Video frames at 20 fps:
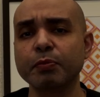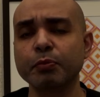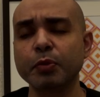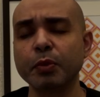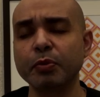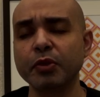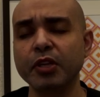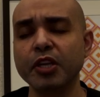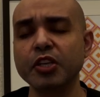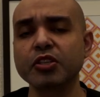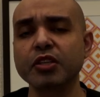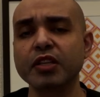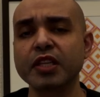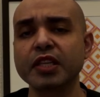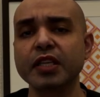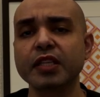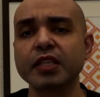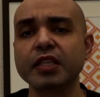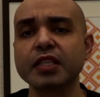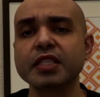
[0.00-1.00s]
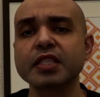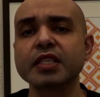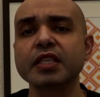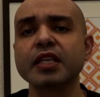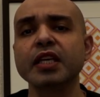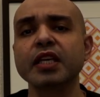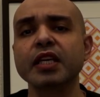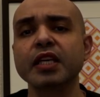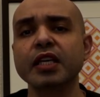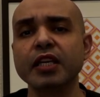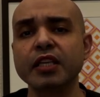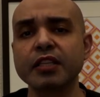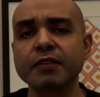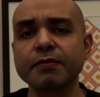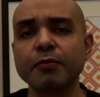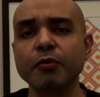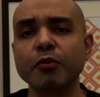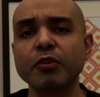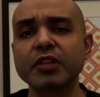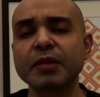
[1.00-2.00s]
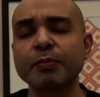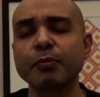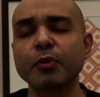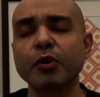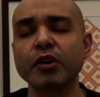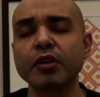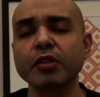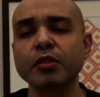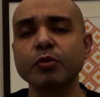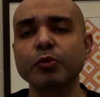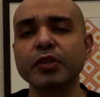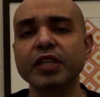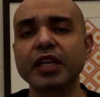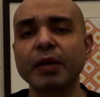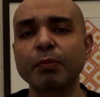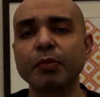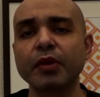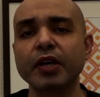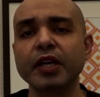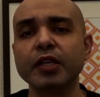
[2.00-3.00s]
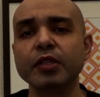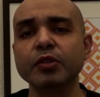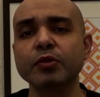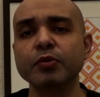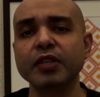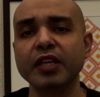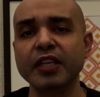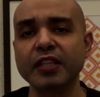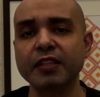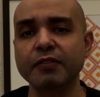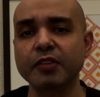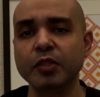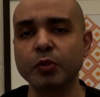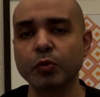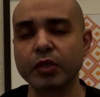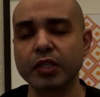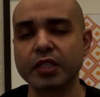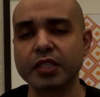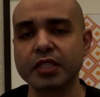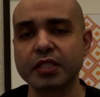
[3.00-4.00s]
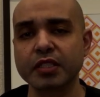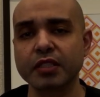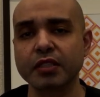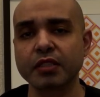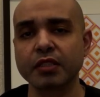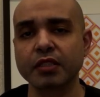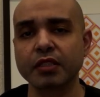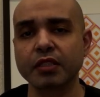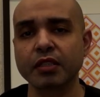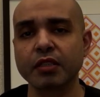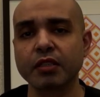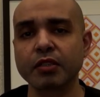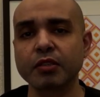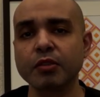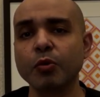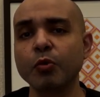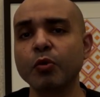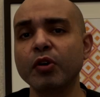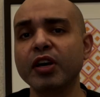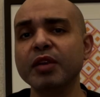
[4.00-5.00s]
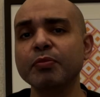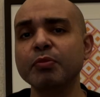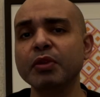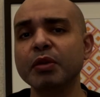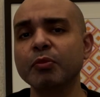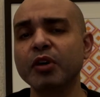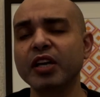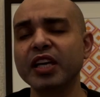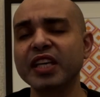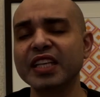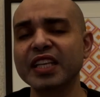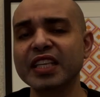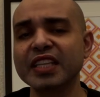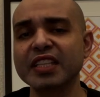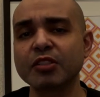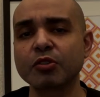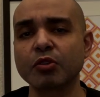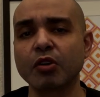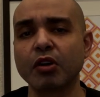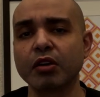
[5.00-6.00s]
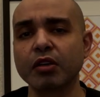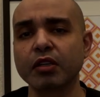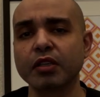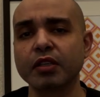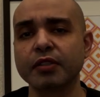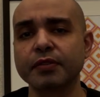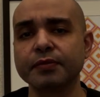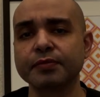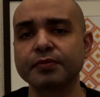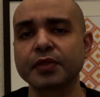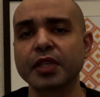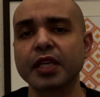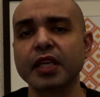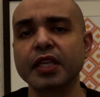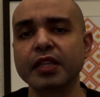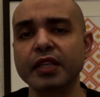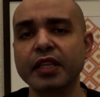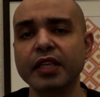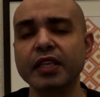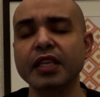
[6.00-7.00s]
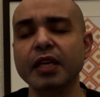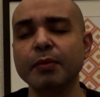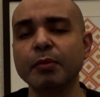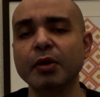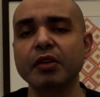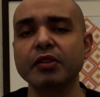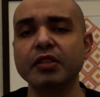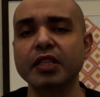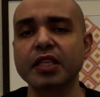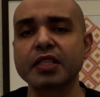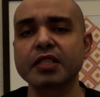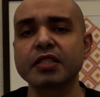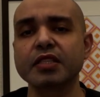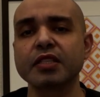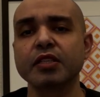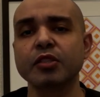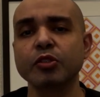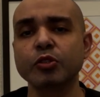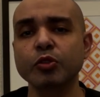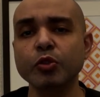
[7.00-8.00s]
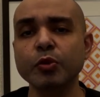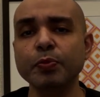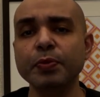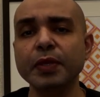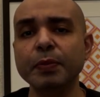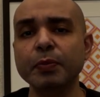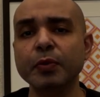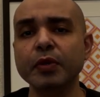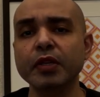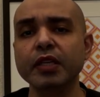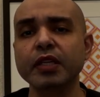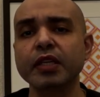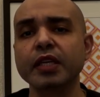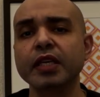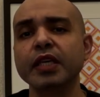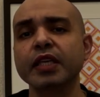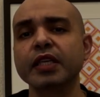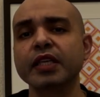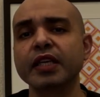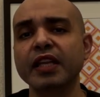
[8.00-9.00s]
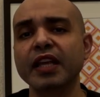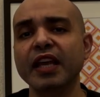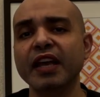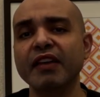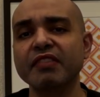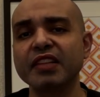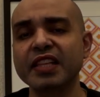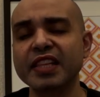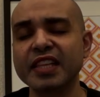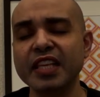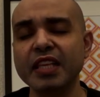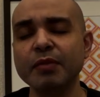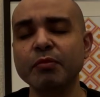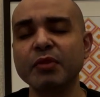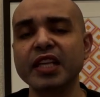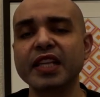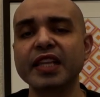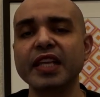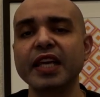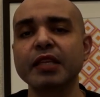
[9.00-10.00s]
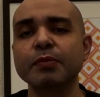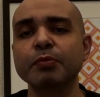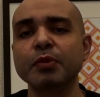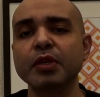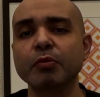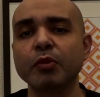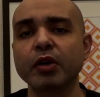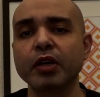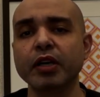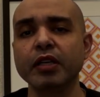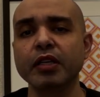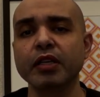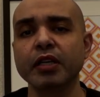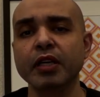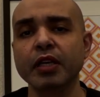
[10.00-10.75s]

population studies, it falls apart when applied to the individuals. So why BMI gets it wrong? Think about this. Two people can have the same exact BMI.